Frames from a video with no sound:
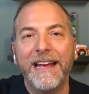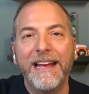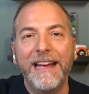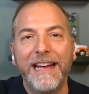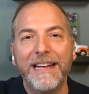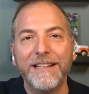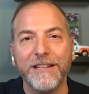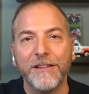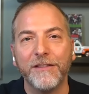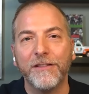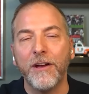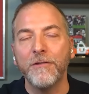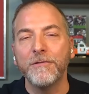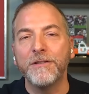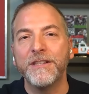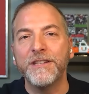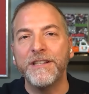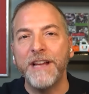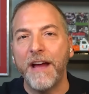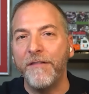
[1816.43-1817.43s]
Is it those
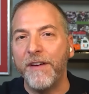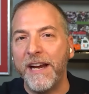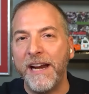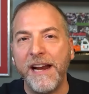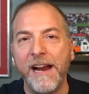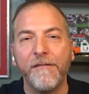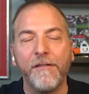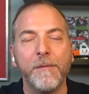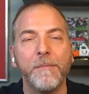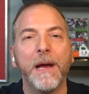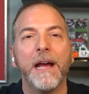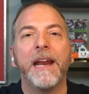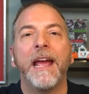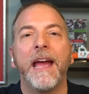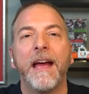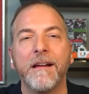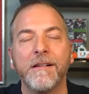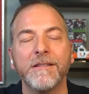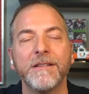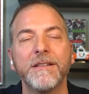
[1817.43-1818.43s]
7 and everybody
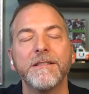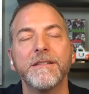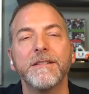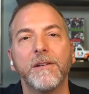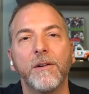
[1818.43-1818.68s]
else?